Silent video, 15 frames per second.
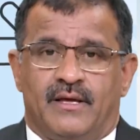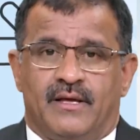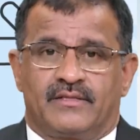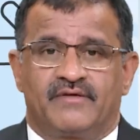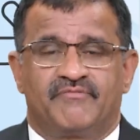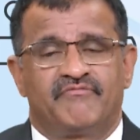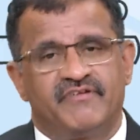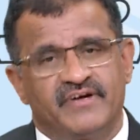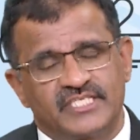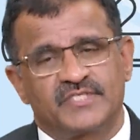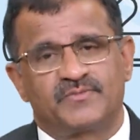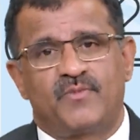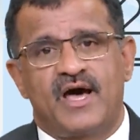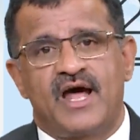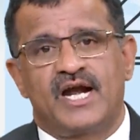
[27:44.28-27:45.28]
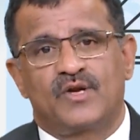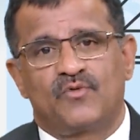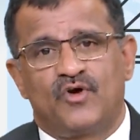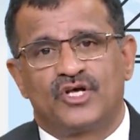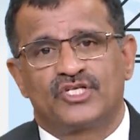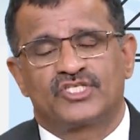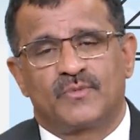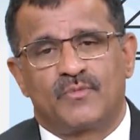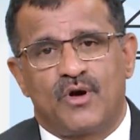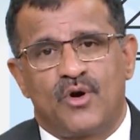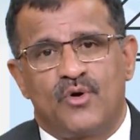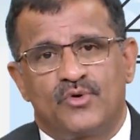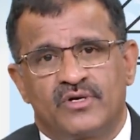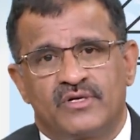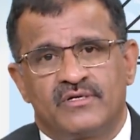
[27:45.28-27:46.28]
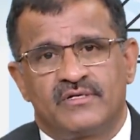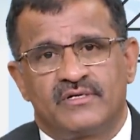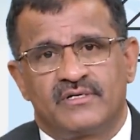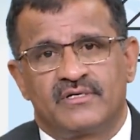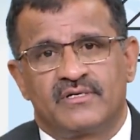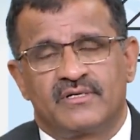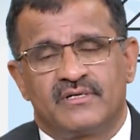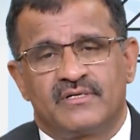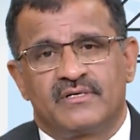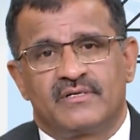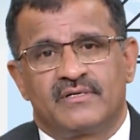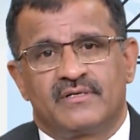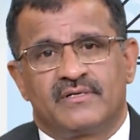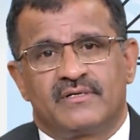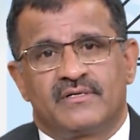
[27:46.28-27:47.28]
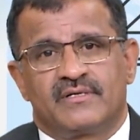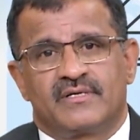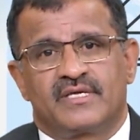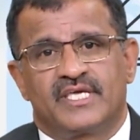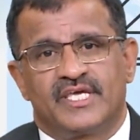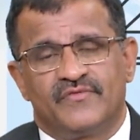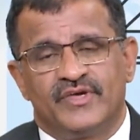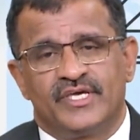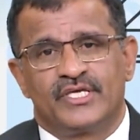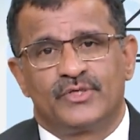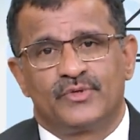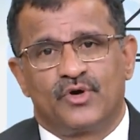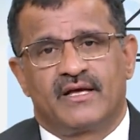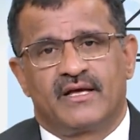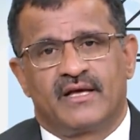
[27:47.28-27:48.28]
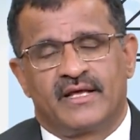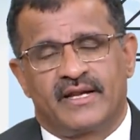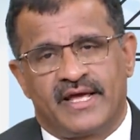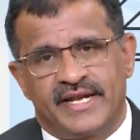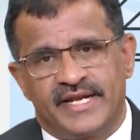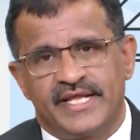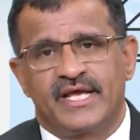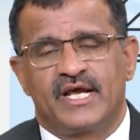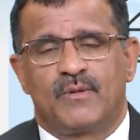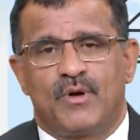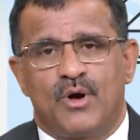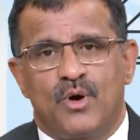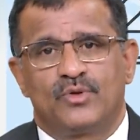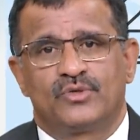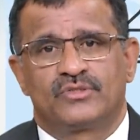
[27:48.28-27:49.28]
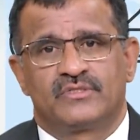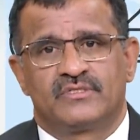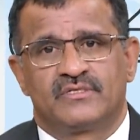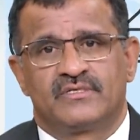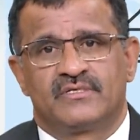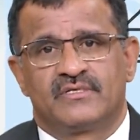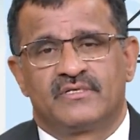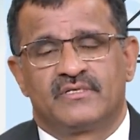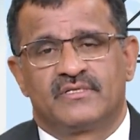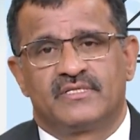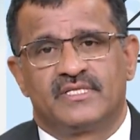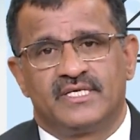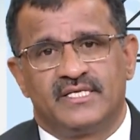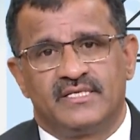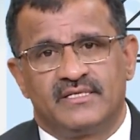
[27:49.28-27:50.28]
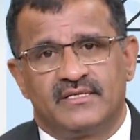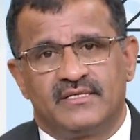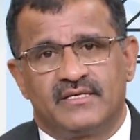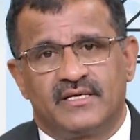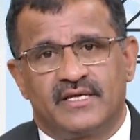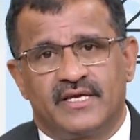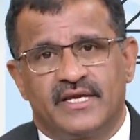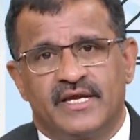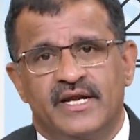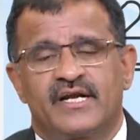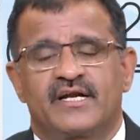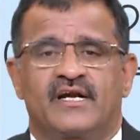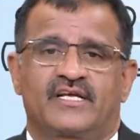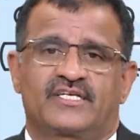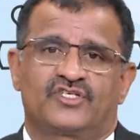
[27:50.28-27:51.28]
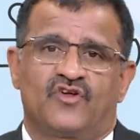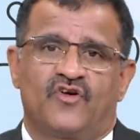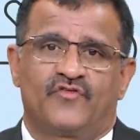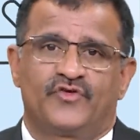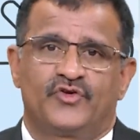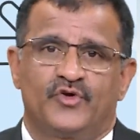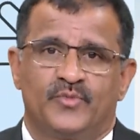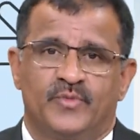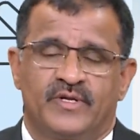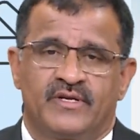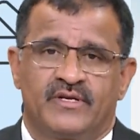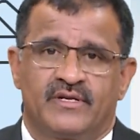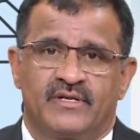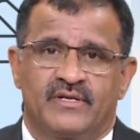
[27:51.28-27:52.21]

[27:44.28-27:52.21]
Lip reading: The first part was about giving you all an idea about the introduction of human